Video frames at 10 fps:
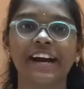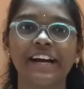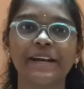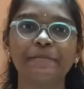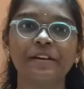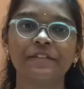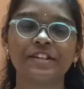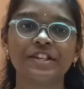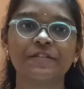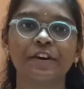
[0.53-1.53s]
I am
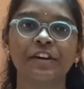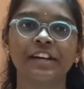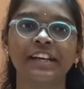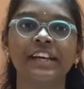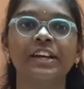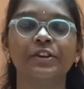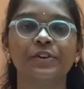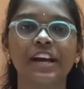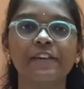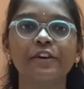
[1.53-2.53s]
Navya. Today I